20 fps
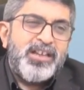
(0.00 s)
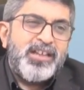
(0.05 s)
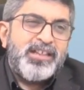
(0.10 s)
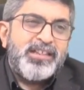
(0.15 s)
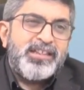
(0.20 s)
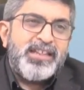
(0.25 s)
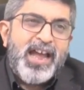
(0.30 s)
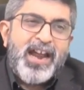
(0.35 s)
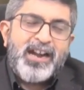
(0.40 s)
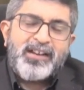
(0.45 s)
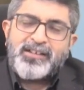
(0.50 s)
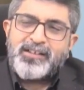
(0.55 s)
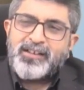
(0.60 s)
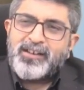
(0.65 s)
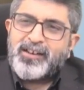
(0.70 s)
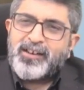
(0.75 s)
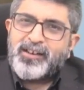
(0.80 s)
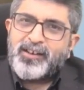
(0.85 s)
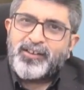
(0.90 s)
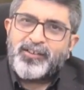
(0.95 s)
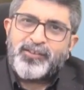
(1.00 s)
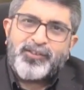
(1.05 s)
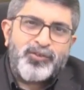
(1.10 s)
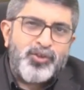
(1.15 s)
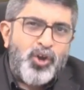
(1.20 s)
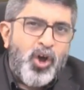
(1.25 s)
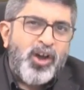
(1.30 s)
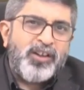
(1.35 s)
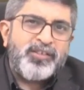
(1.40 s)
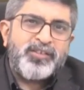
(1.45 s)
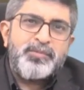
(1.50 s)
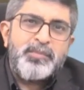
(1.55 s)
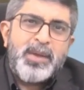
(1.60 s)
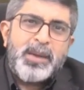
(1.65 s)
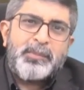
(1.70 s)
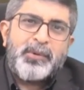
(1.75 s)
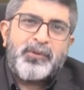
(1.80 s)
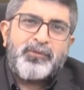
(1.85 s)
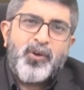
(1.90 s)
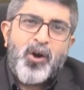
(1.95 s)
that stocks may
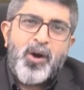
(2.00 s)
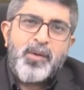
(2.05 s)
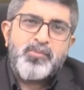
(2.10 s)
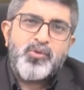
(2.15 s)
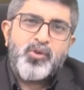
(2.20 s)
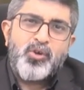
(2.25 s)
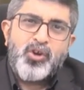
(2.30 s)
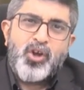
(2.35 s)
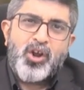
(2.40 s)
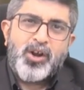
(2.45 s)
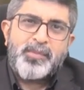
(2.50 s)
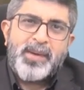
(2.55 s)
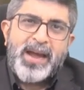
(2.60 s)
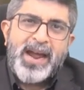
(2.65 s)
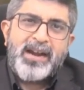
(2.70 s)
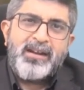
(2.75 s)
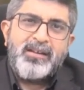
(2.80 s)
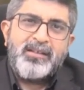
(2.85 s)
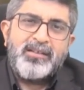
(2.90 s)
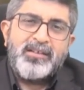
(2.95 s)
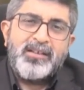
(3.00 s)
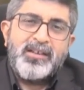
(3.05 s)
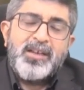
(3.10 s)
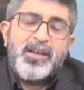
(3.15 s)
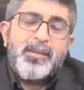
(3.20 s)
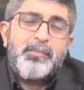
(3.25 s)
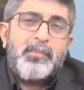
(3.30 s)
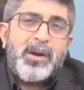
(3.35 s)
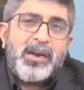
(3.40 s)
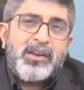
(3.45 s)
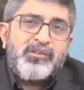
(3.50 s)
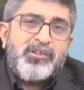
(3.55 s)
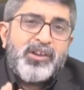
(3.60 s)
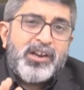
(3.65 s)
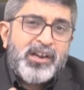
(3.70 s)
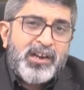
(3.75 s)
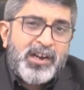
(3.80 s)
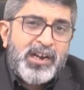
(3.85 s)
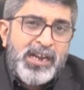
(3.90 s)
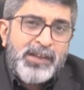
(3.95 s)
perform good or bad, but
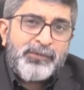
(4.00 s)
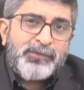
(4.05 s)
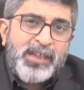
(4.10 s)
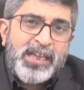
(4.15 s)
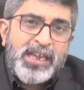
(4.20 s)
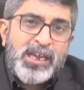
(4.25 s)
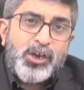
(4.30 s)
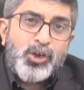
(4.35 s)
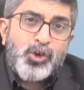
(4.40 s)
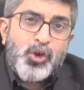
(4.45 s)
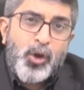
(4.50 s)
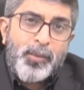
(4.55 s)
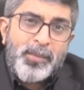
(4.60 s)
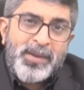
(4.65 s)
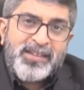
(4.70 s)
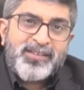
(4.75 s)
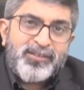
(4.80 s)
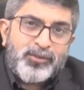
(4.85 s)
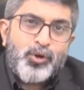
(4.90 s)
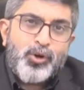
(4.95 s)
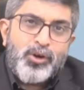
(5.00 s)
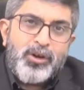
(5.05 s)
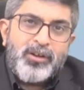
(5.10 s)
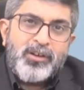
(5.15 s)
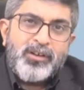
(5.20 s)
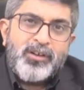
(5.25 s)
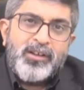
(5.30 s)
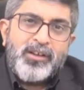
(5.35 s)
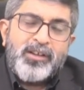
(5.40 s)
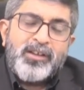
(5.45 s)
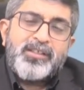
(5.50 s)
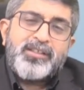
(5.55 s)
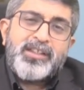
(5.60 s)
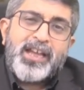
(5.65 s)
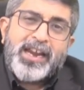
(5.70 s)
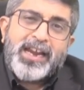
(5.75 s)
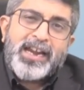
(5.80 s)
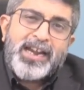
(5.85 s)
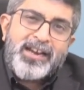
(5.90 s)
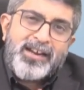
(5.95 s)
generally if the economy is good,
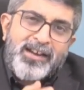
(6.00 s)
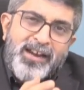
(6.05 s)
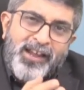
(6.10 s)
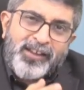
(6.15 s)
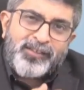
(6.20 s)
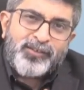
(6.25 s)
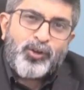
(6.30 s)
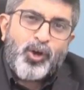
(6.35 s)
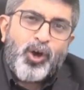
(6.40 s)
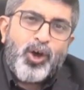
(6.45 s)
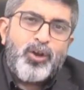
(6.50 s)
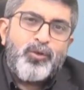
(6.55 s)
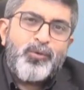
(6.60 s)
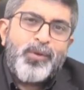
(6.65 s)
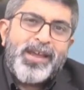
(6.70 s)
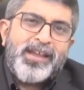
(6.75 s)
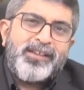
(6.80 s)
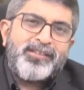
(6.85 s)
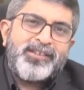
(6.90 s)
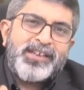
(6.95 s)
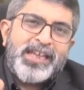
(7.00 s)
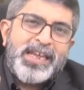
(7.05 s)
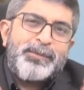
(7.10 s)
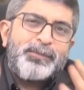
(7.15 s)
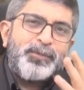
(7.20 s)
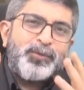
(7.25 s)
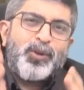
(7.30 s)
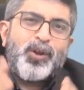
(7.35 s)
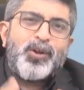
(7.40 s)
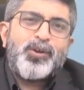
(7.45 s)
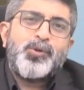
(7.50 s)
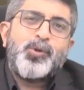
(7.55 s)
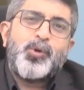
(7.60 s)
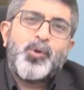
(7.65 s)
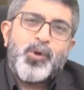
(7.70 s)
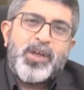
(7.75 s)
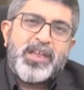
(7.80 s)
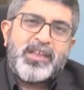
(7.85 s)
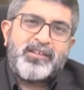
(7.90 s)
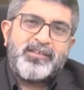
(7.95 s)
the index always keeps on
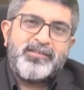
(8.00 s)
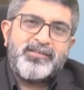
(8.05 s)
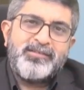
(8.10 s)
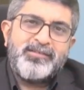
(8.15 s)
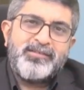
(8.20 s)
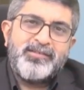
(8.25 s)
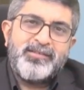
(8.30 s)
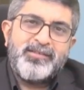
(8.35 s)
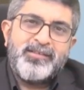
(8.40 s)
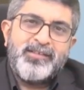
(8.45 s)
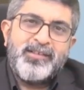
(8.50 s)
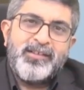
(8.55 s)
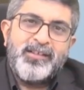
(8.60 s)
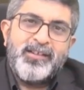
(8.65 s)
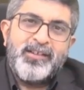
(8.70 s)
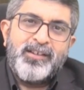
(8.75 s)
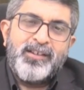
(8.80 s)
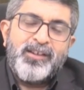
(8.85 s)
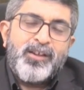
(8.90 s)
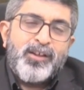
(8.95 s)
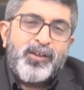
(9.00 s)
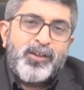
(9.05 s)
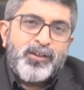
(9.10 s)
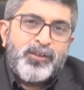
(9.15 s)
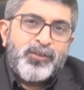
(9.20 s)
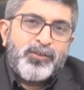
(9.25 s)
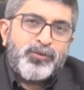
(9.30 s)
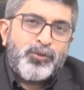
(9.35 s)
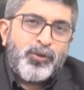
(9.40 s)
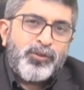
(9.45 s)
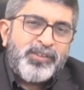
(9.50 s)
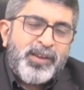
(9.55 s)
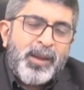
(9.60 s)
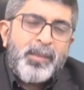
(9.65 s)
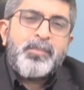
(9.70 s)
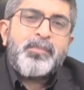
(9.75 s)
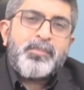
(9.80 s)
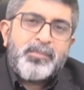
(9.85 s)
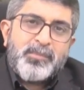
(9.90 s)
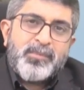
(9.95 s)
growing. So
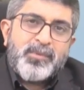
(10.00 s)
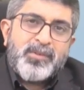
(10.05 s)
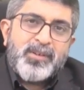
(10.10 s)
some